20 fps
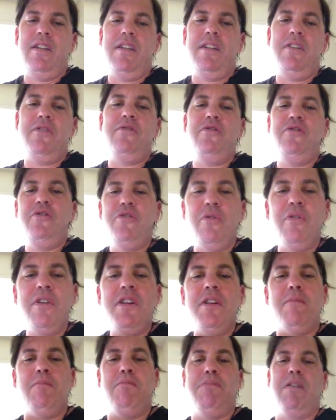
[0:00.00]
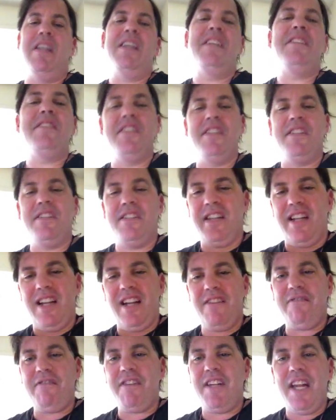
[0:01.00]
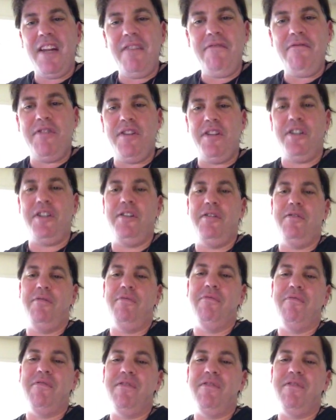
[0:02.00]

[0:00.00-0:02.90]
Enjoy the blessings that I've gave to you.